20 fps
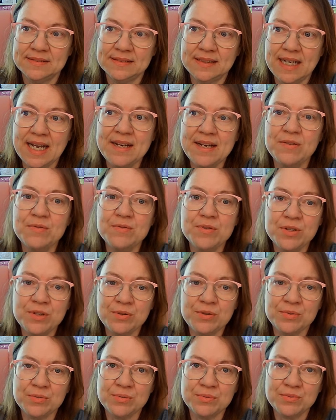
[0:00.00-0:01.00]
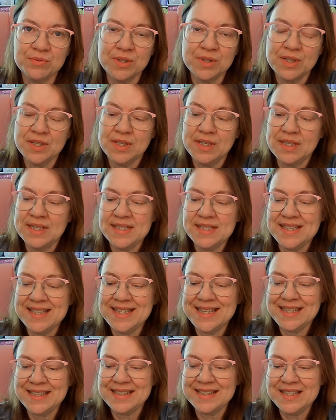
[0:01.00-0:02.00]
I don't know. See,
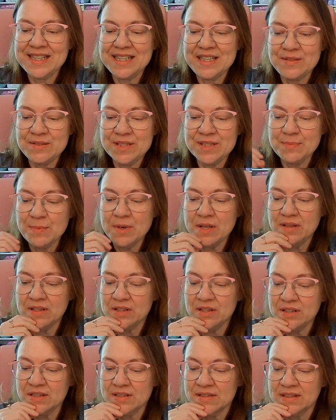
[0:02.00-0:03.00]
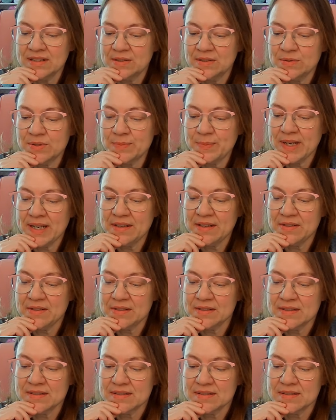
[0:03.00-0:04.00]
they, they use small hooks on those
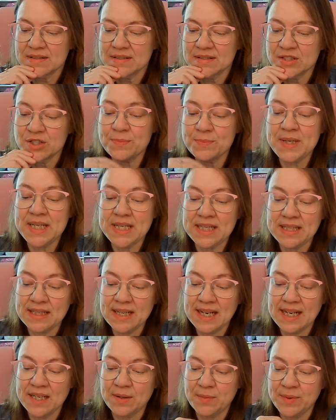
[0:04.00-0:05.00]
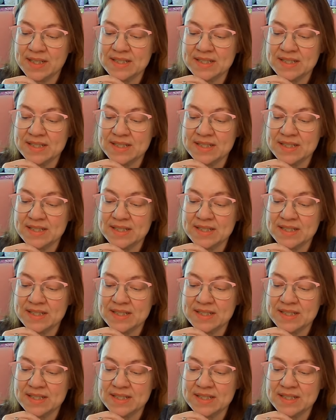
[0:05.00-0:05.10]
patterns. To me, anyways,